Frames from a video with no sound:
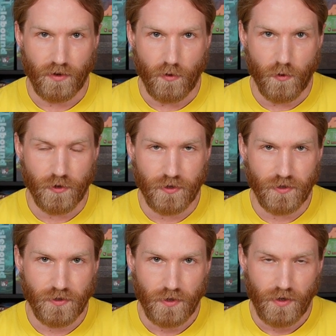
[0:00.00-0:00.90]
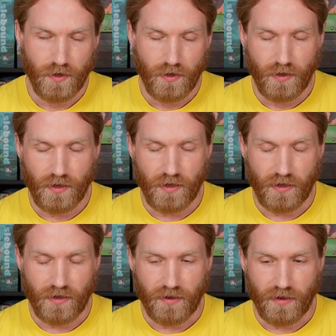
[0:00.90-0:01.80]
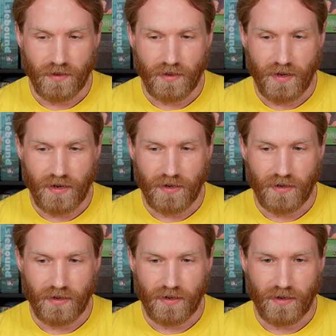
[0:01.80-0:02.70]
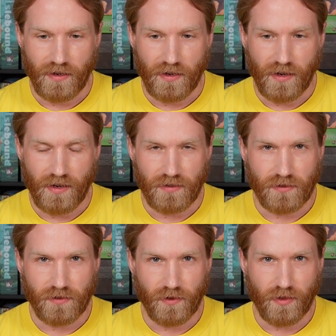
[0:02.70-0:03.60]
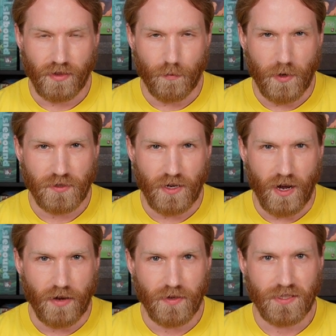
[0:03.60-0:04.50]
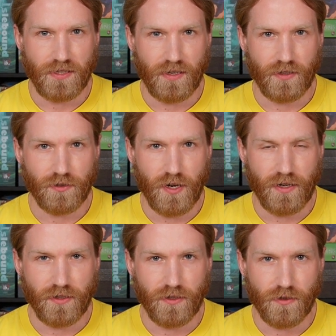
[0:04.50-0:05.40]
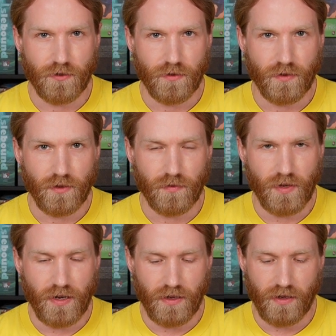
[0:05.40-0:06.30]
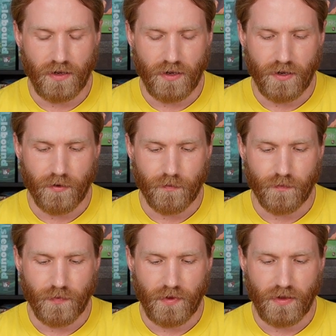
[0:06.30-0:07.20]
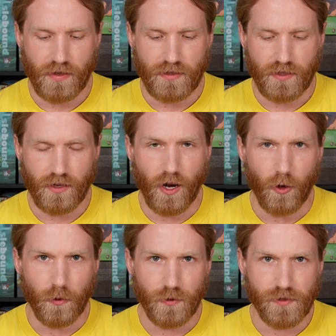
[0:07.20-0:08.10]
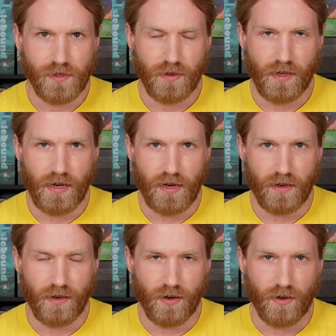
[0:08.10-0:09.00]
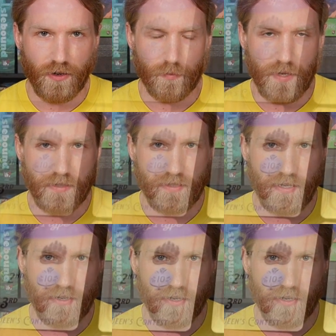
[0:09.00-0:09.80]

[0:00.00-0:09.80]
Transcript: orders, and that is the most obvious thing to try to do. You've got these goals that are being set